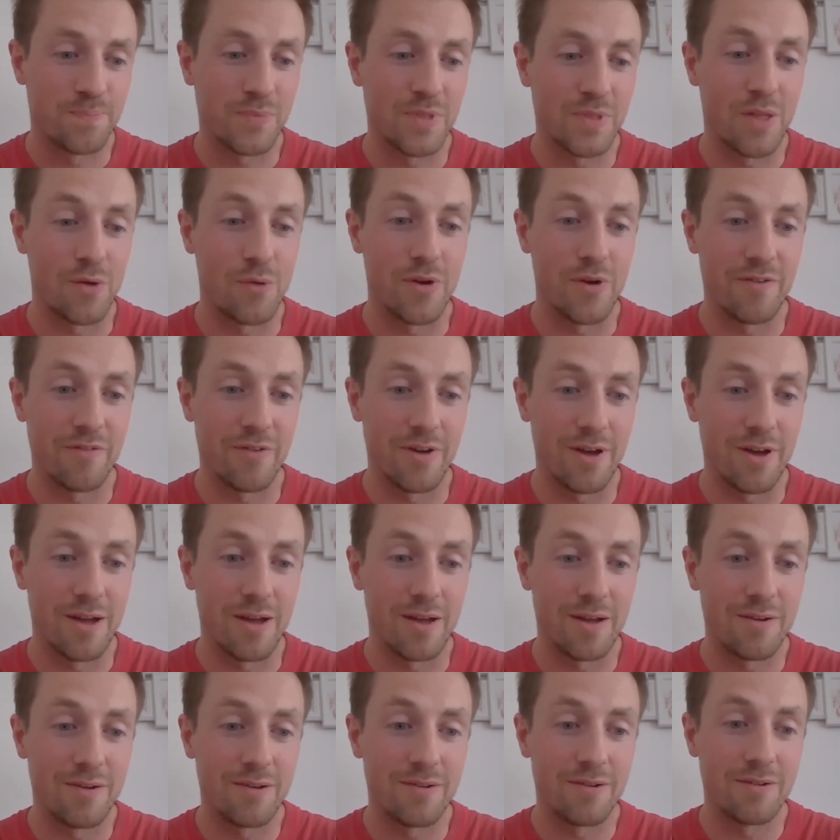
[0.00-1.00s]
They're
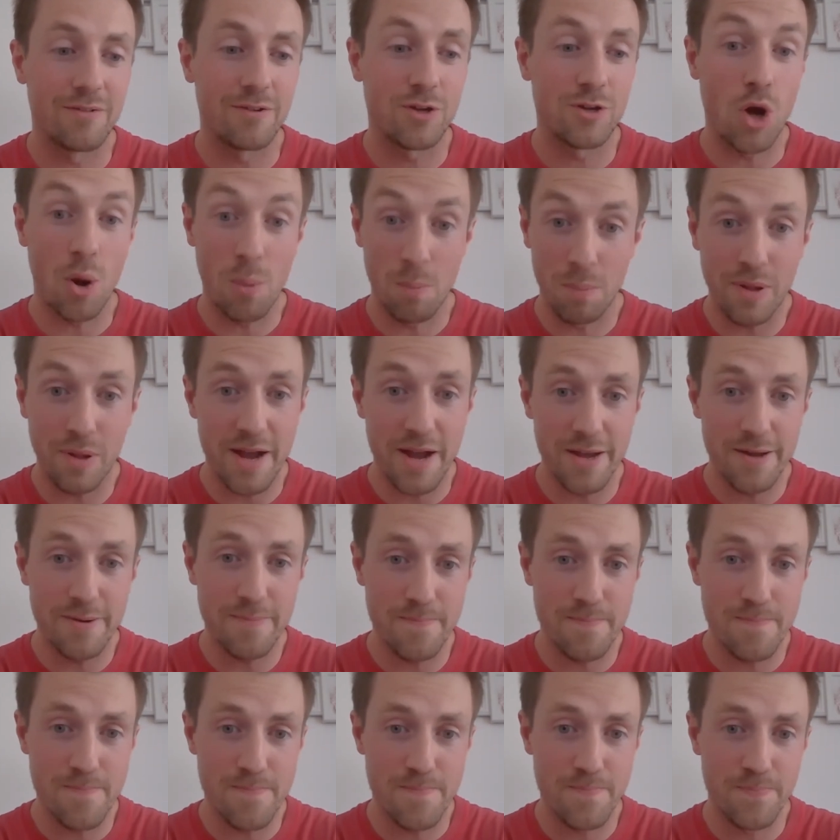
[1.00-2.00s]
either
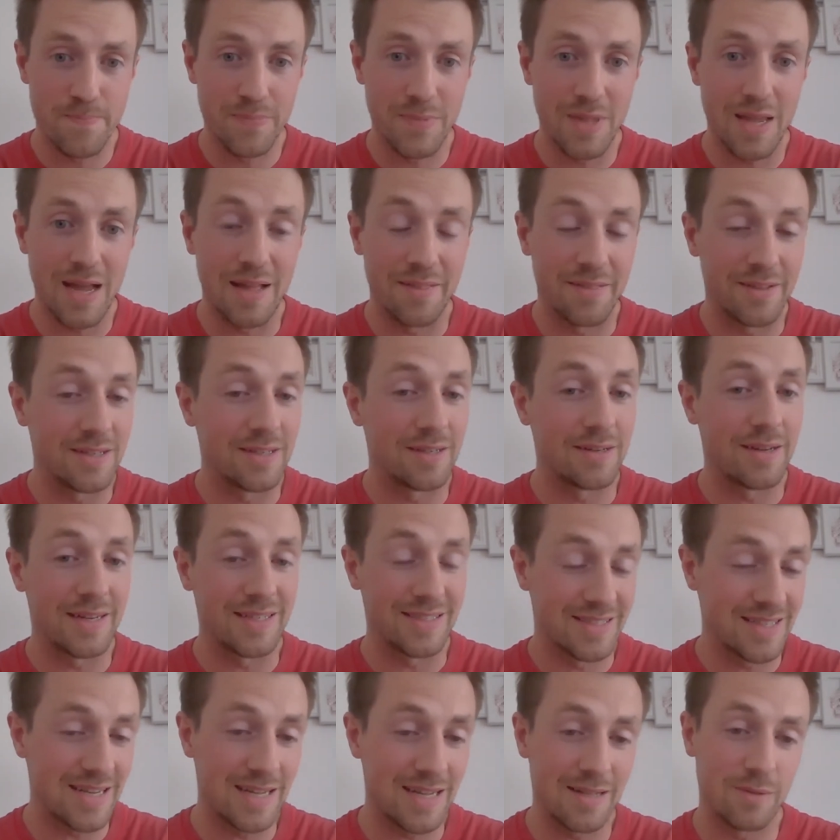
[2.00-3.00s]
compliant, and
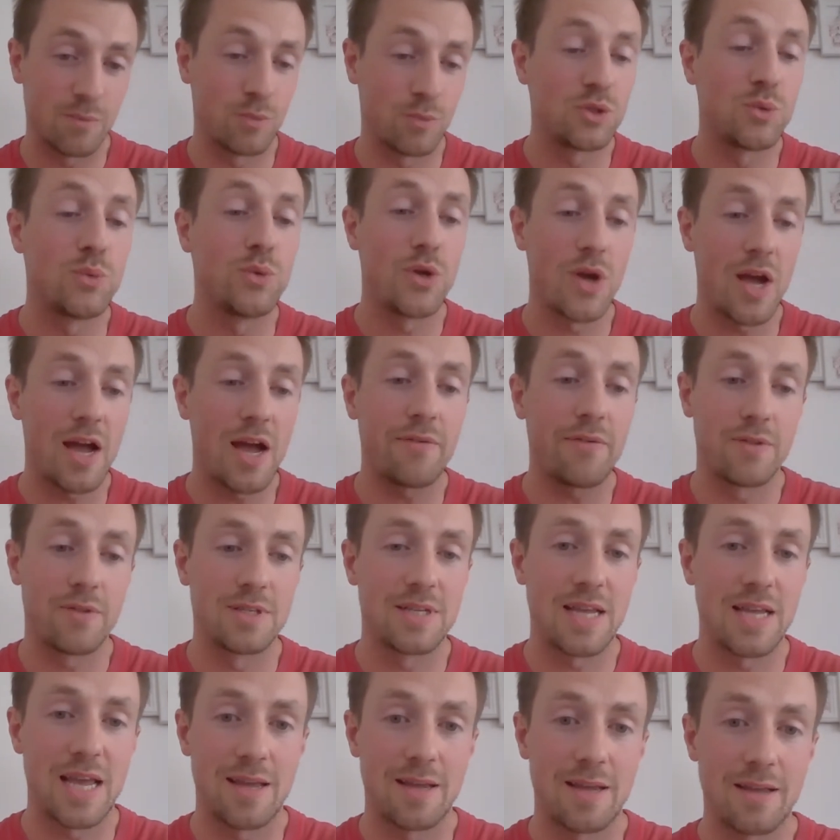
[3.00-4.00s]
which you have to
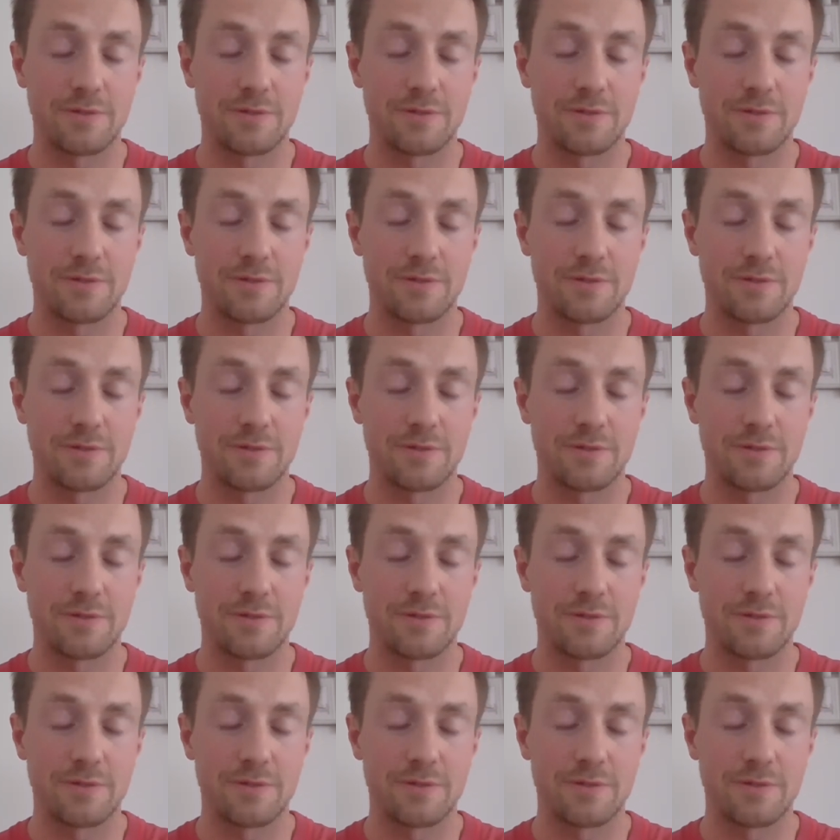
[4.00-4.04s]
take.